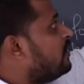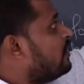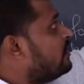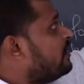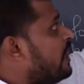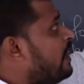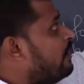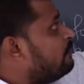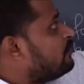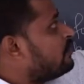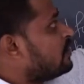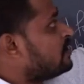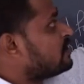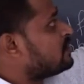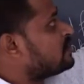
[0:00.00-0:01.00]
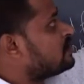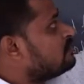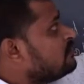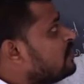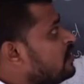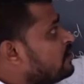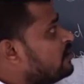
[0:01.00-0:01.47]
dam turns
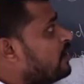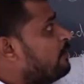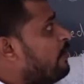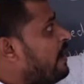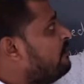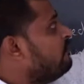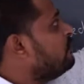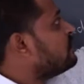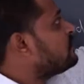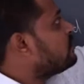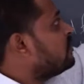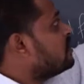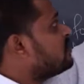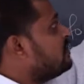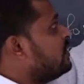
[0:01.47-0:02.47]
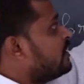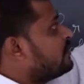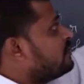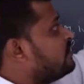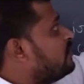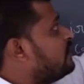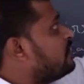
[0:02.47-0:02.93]
turbine which runs
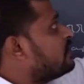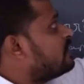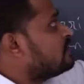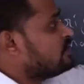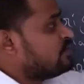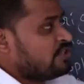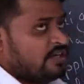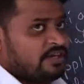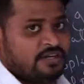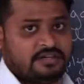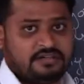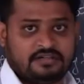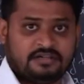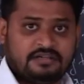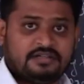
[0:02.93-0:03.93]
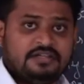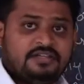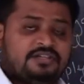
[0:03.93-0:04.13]
electric generator.